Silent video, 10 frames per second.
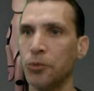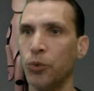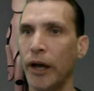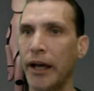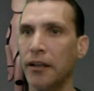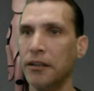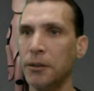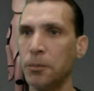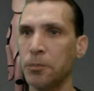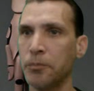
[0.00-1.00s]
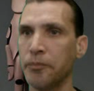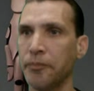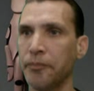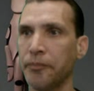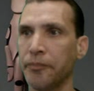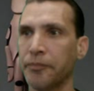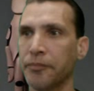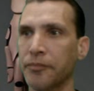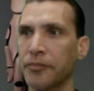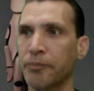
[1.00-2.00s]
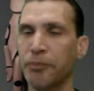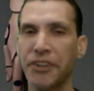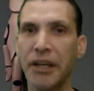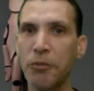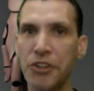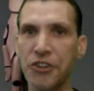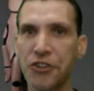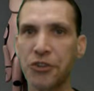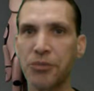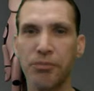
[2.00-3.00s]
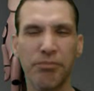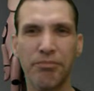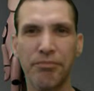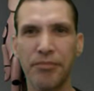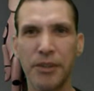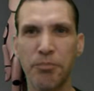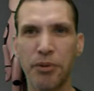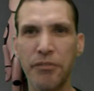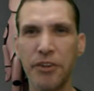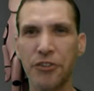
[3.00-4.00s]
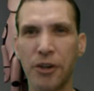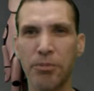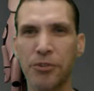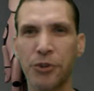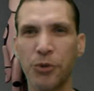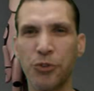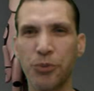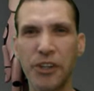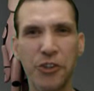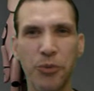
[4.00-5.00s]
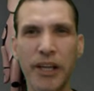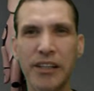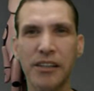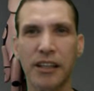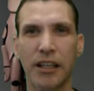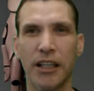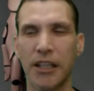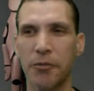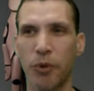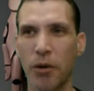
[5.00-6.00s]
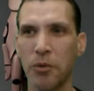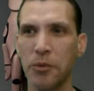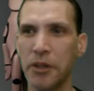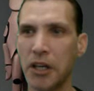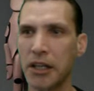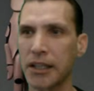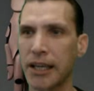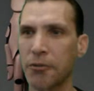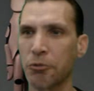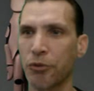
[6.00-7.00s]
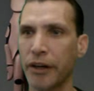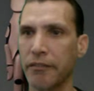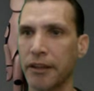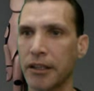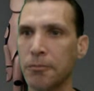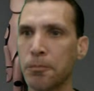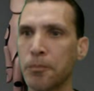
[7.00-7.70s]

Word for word: Well, but then we just, in previous episodes, we tweaked the HUD. Why were we going to get rid of it?